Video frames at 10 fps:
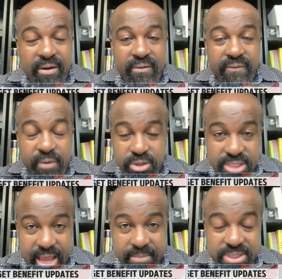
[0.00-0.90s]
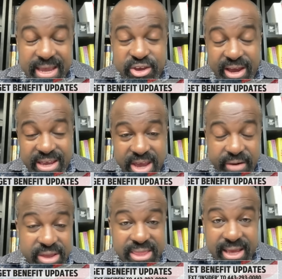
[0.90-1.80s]
food stamps and you're
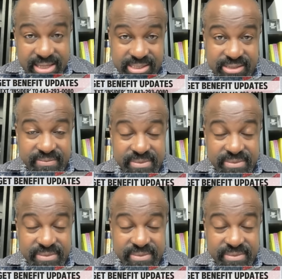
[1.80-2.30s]
hearing this,